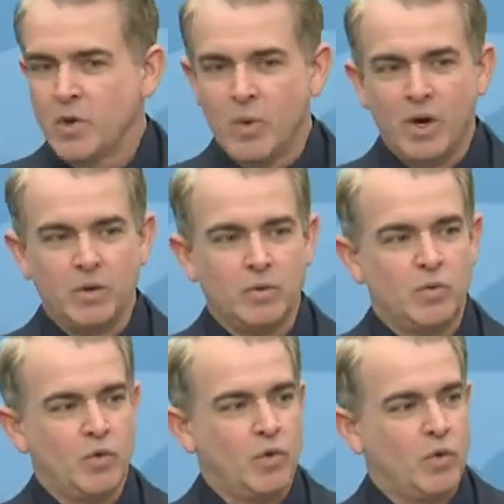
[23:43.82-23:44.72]
Well,
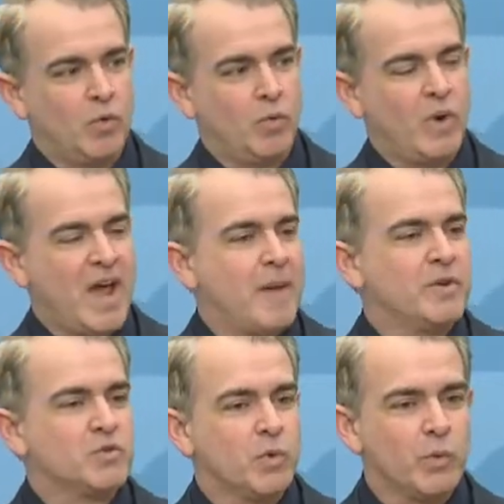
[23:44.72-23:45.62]
what
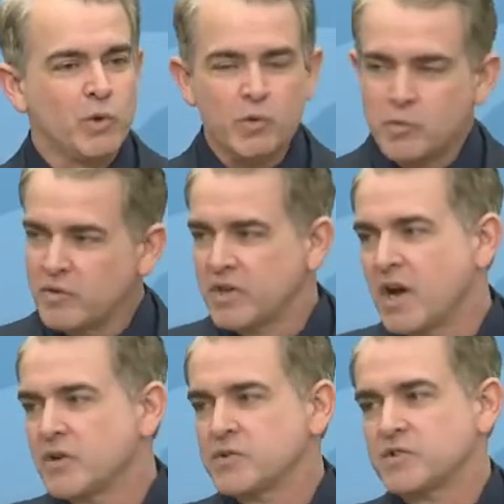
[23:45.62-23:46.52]
happens when we remove the
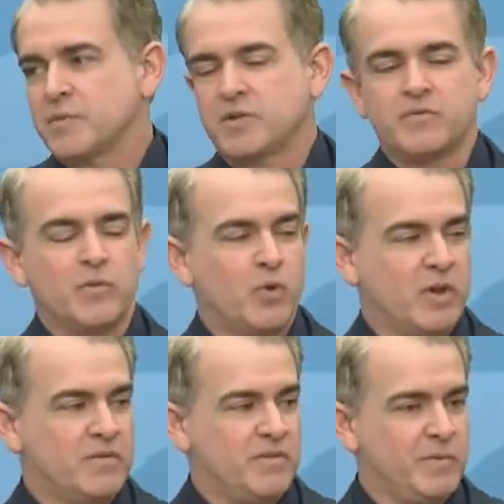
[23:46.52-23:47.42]
contraception from one
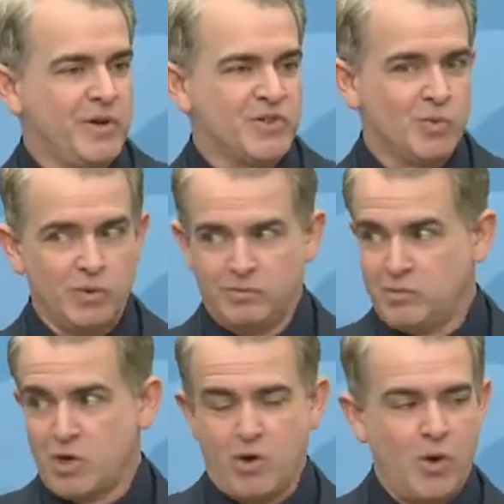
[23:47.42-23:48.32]
of the females? Will
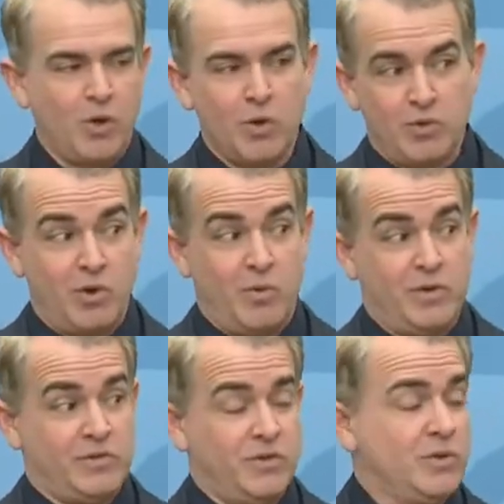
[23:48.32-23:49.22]
Mokolo know
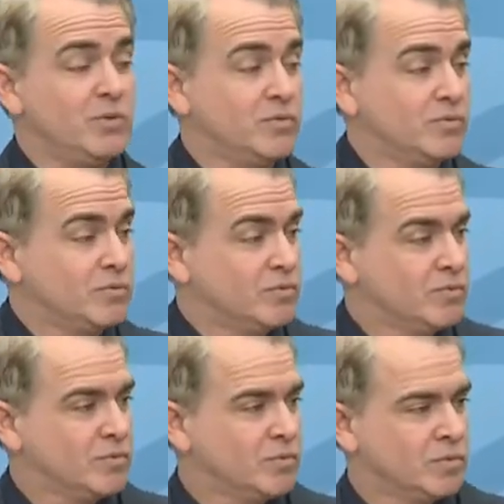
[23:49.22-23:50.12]
what to do?
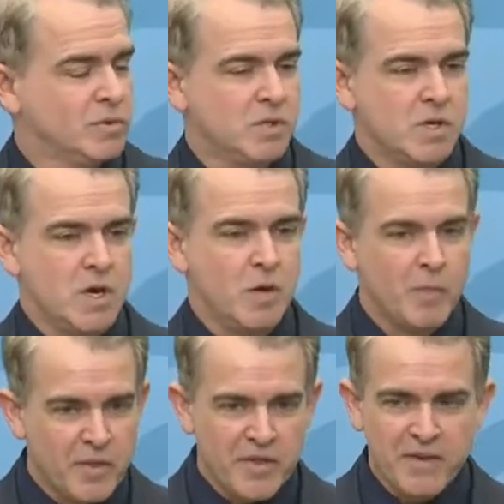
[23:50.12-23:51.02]
A
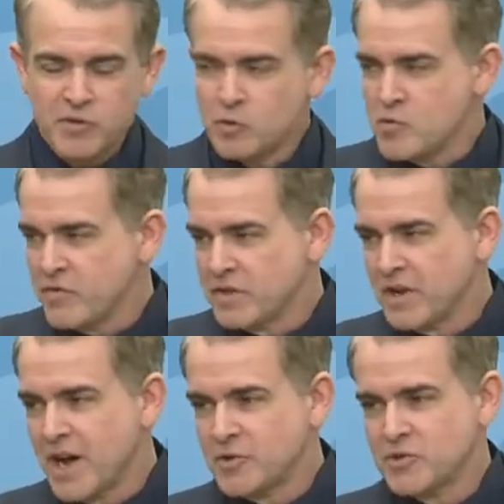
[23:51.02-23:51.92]
month after removing
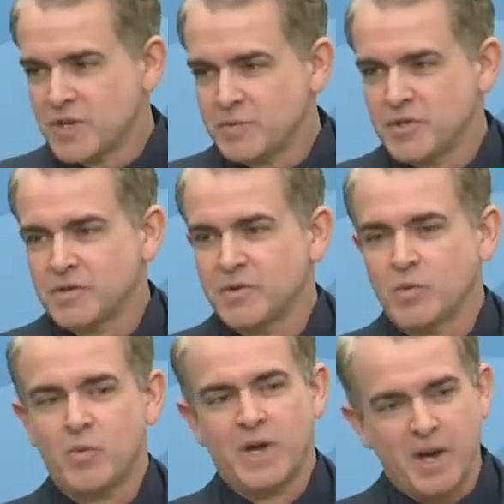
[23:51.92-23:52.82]
the
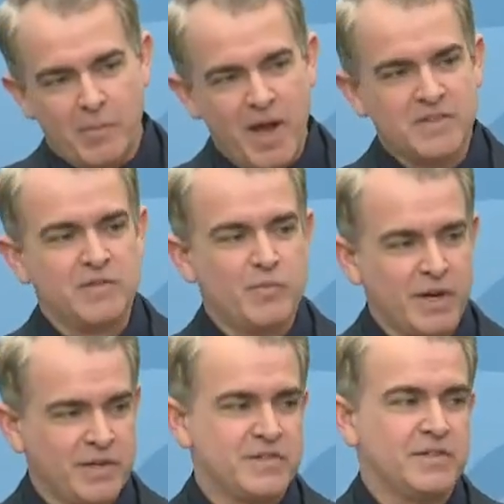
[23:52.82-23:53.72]
contraception, we got a positive
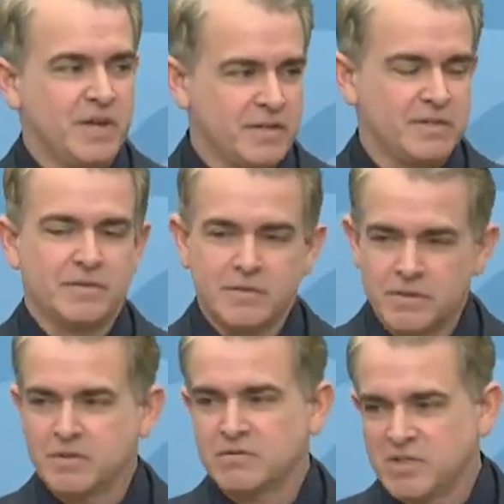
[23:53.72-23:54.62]
pregnancy test.
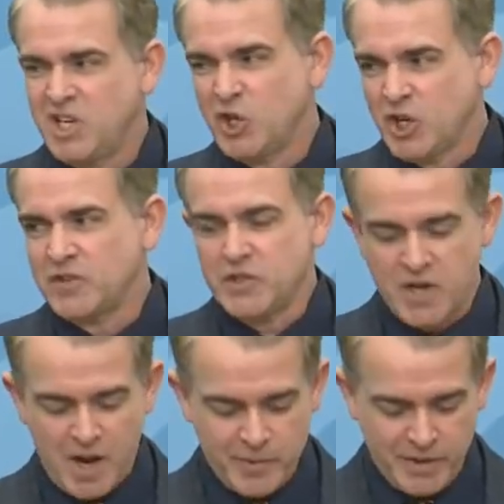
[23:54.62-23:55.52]
He could get the
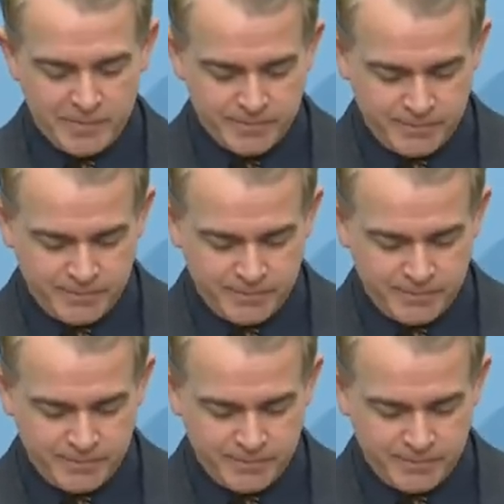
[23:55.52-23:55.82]
job done.